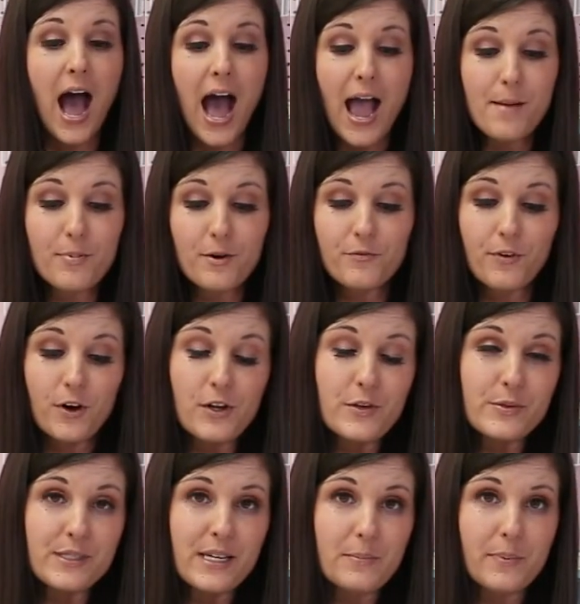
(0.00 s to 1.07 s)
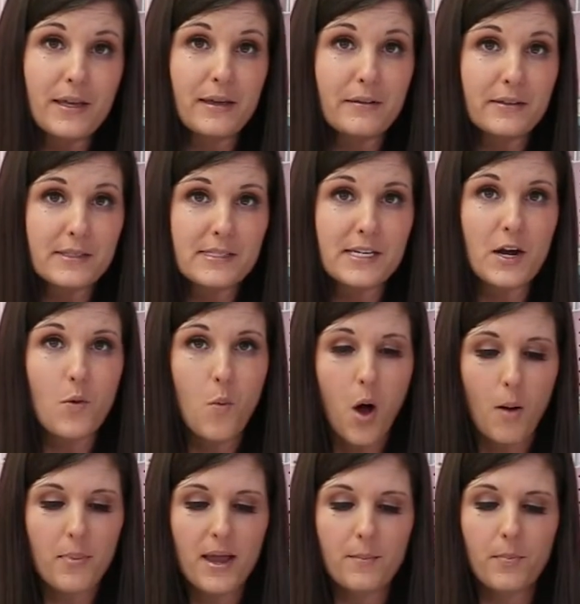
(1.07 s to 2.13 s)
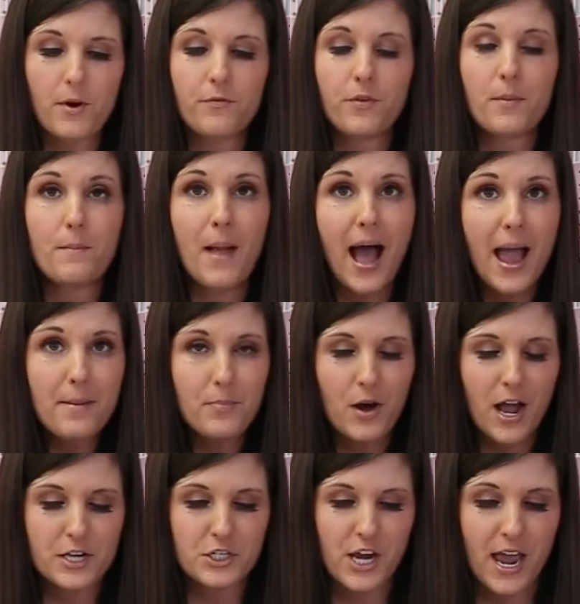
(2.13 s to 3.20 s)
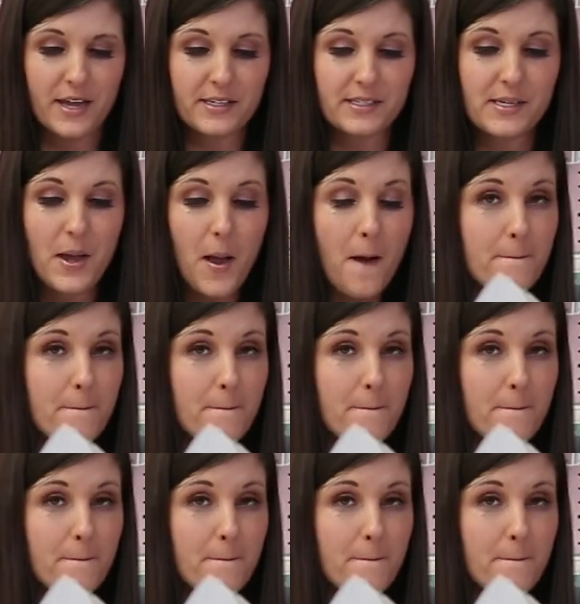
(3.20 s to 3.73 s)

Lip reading: I prefer using peel and stick wallpaper for my projects,